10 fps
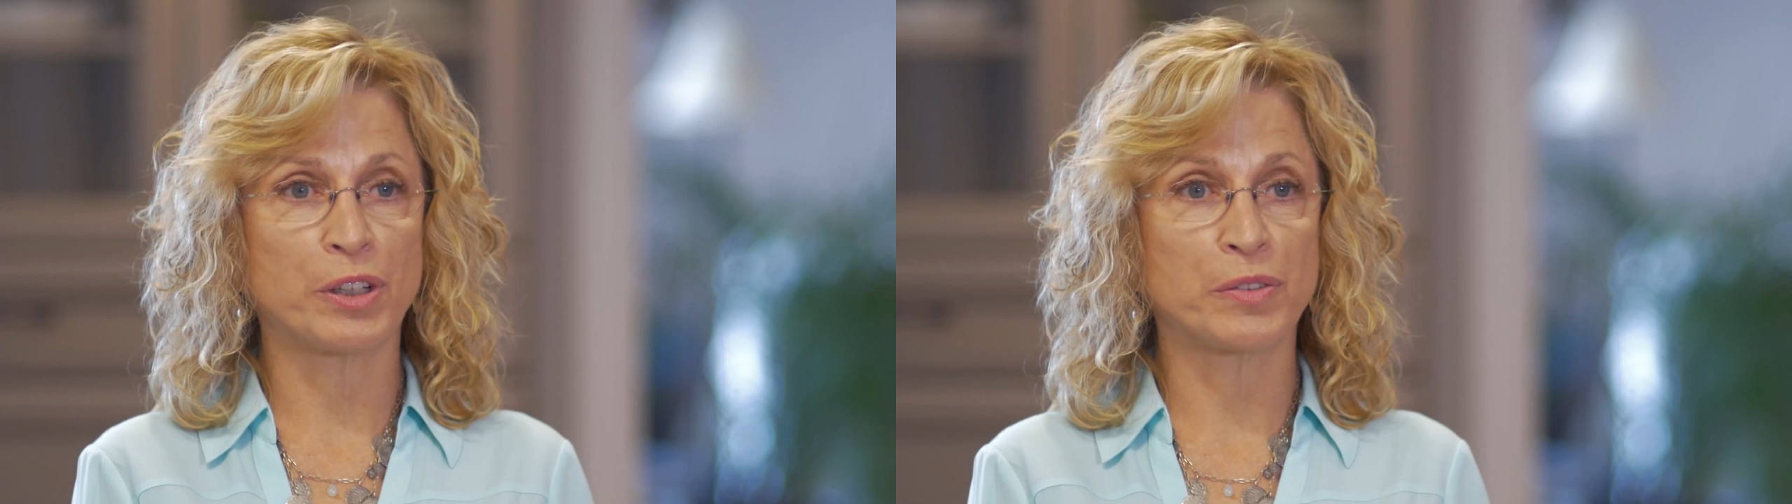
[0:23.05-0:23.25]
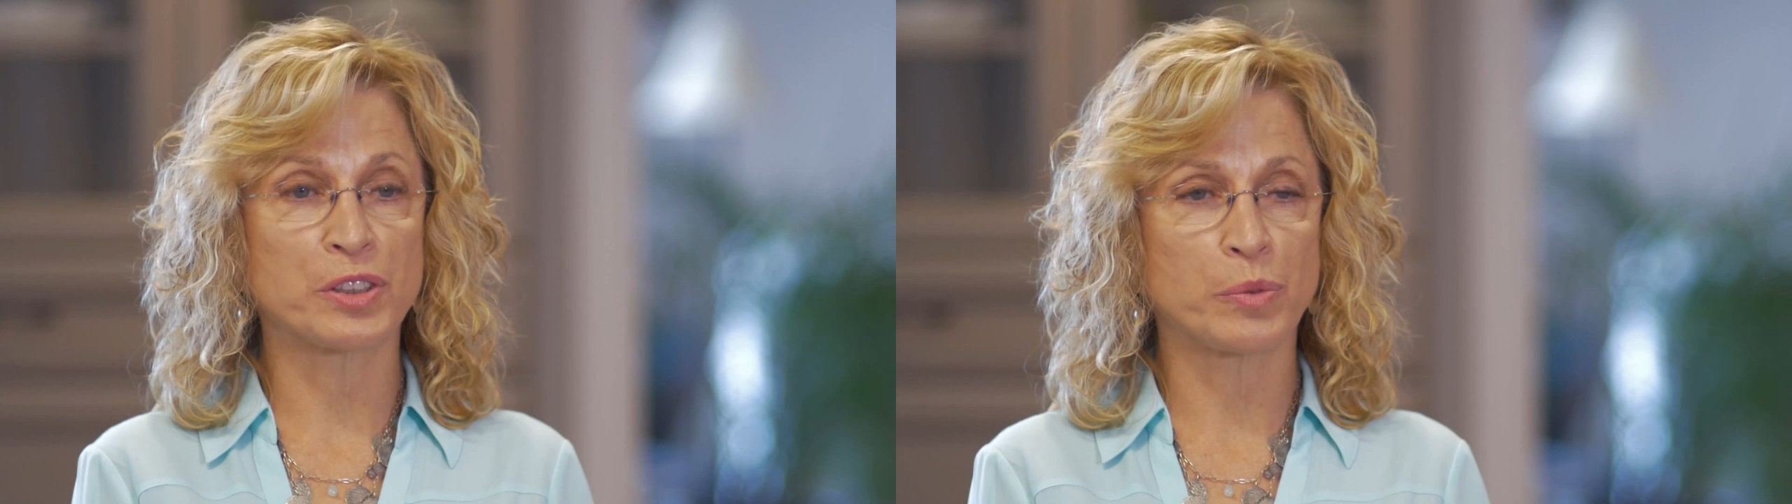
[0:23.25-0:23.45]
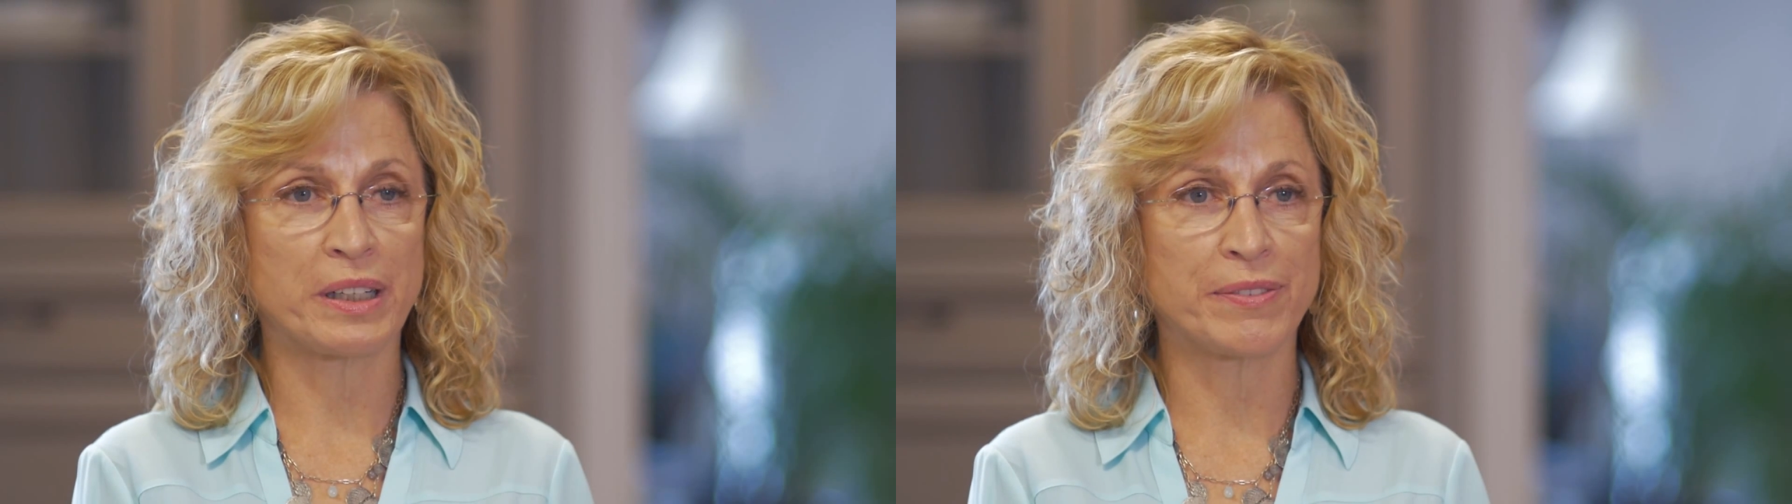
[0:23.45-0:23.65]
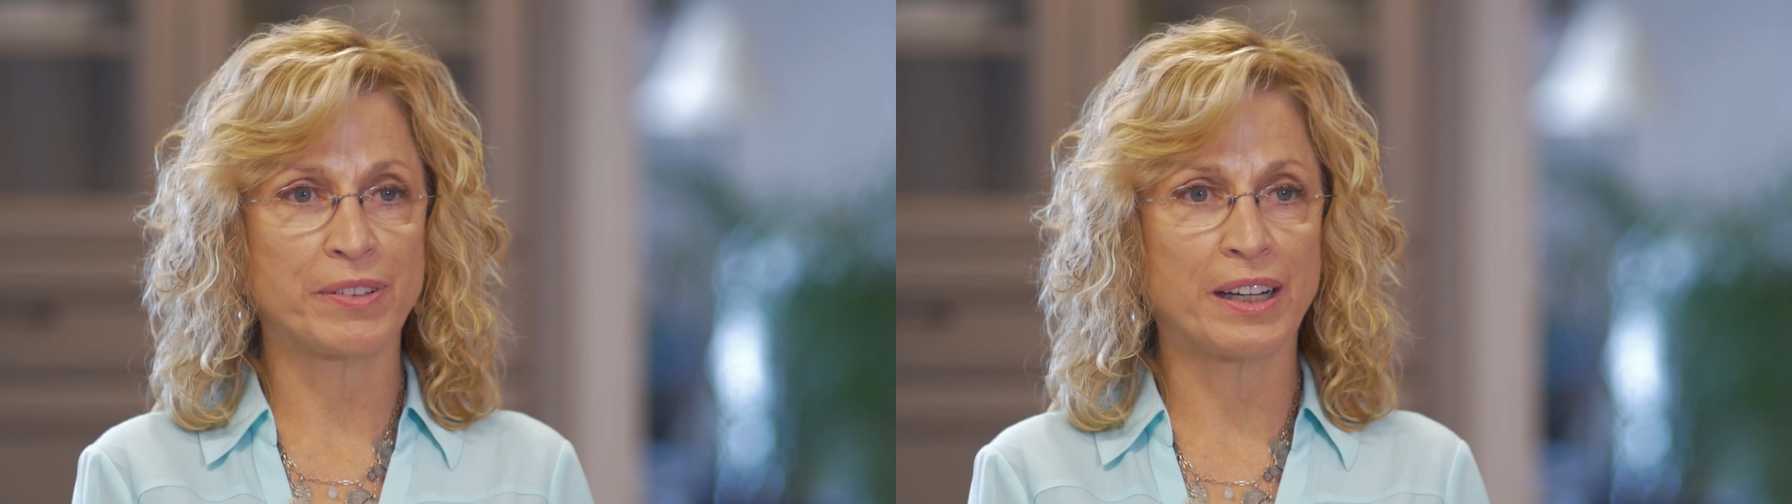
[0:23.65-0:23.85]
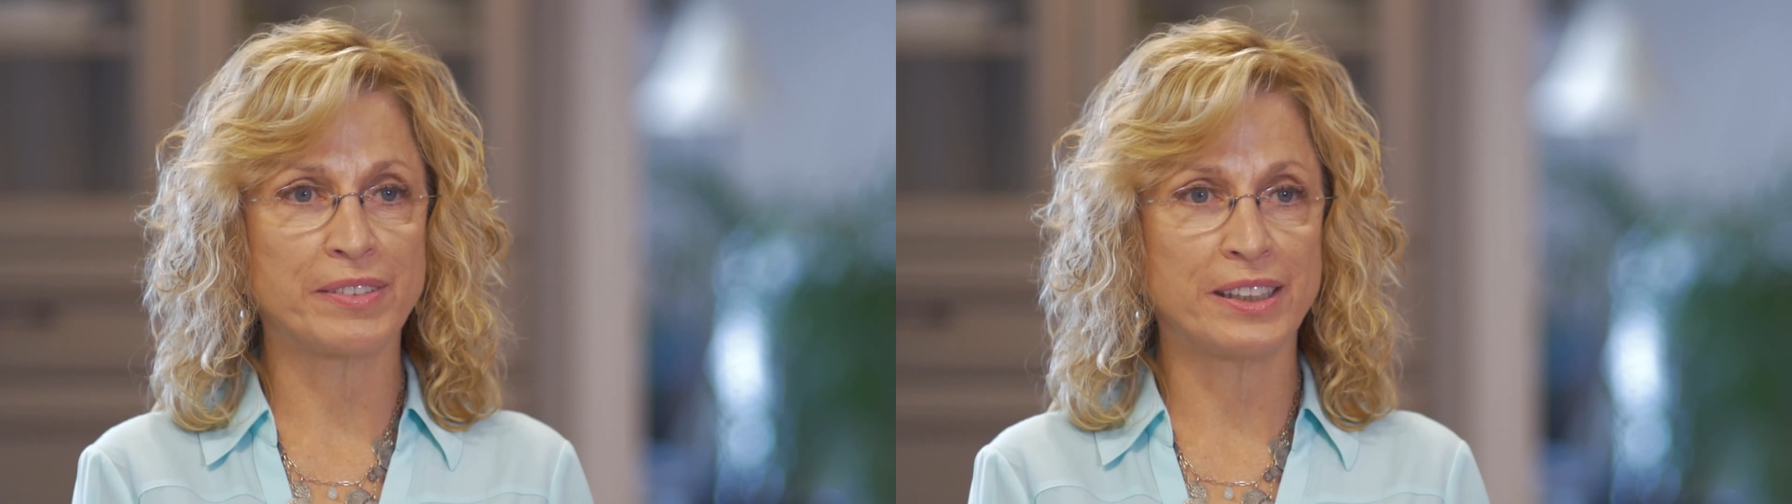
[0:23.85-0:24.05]
over
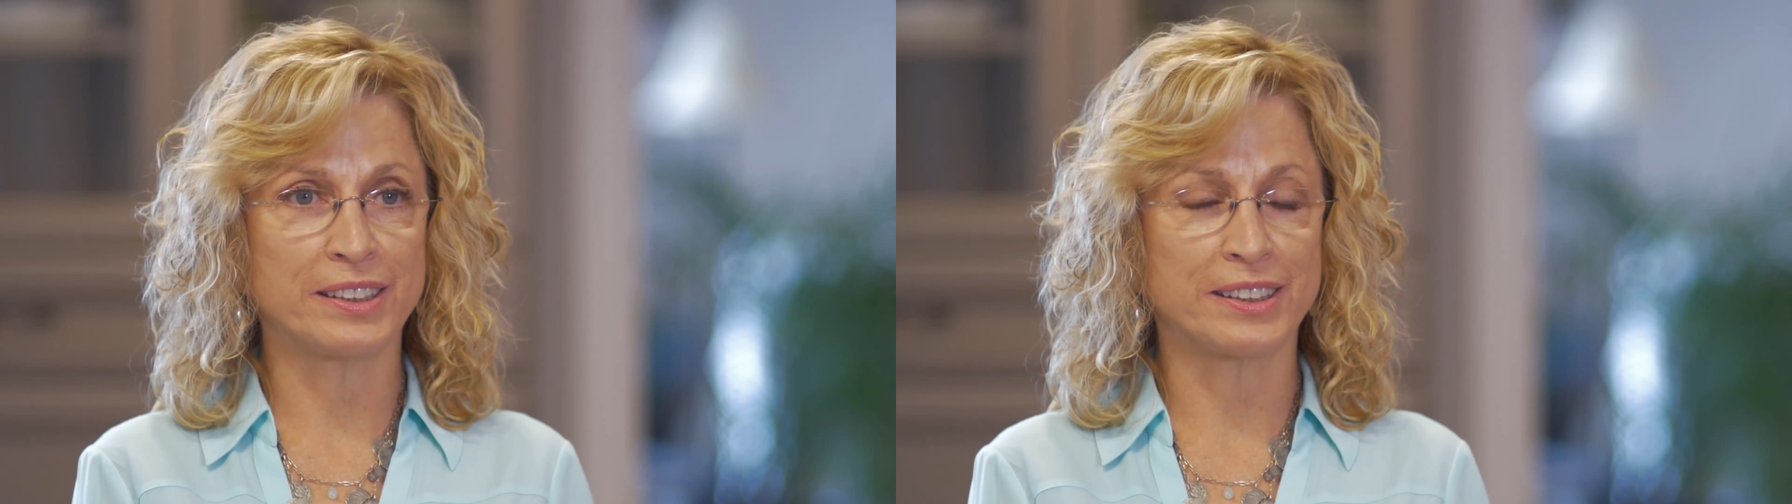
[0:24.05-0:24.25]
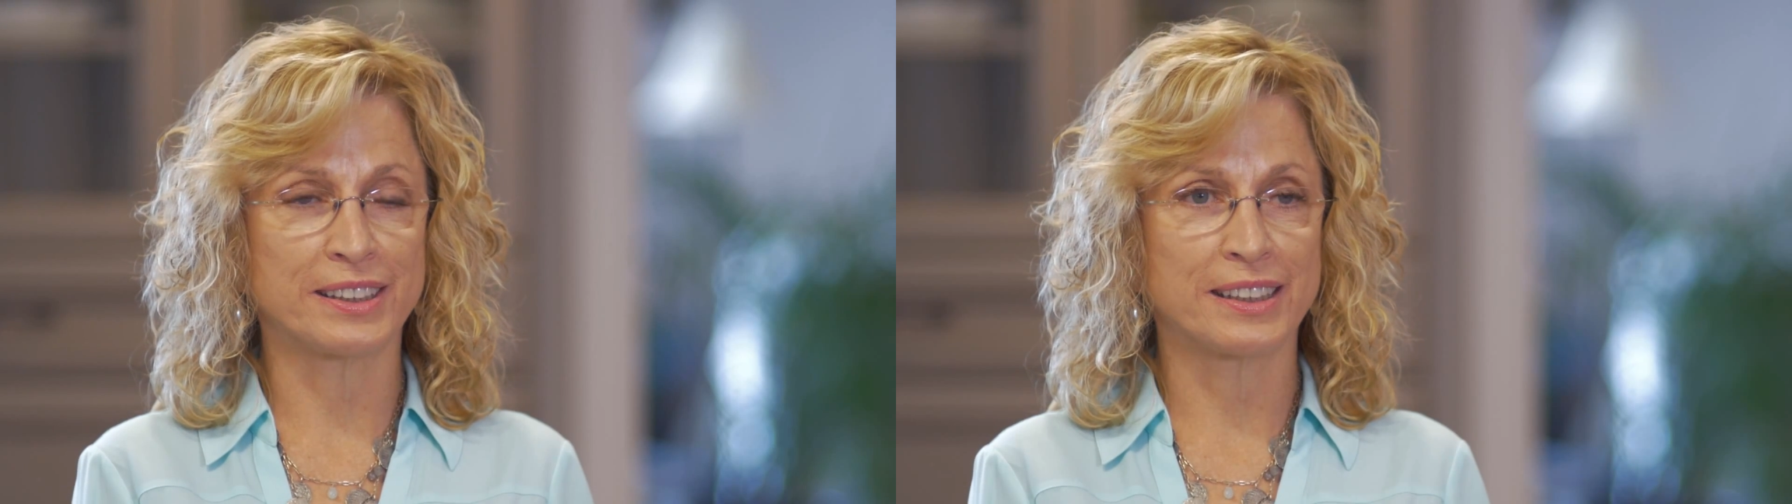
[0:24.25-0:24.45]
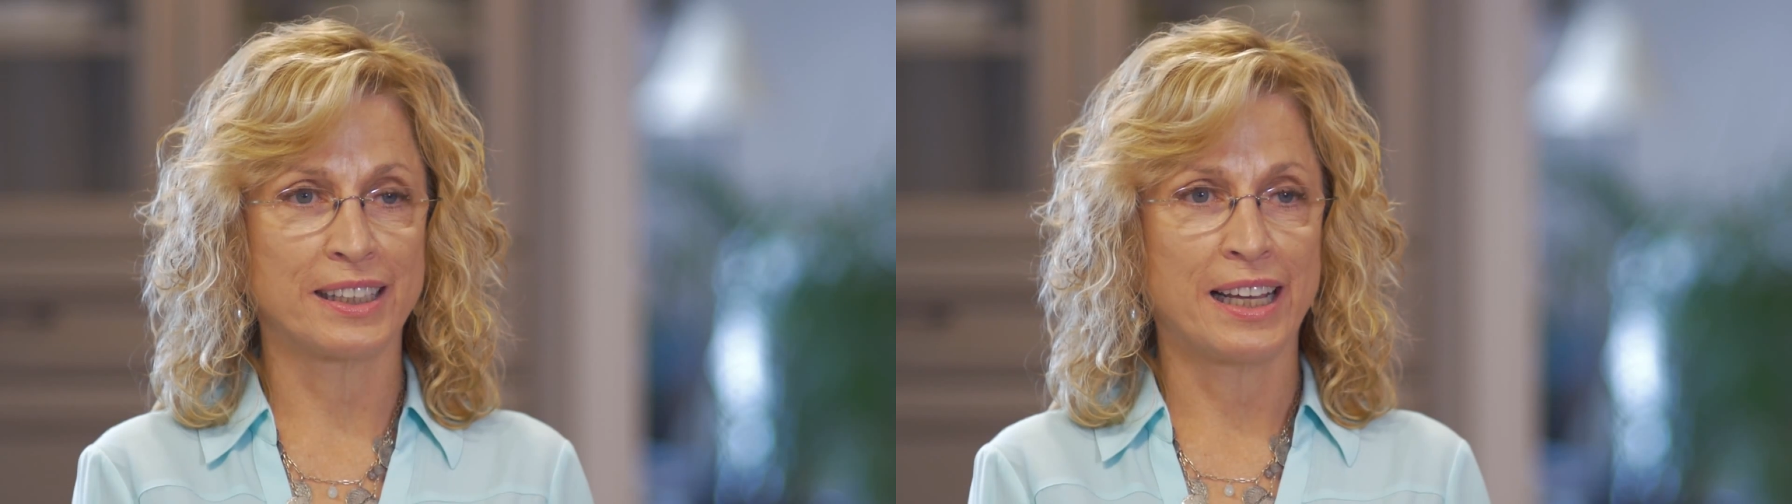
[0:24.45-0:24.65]
25 years,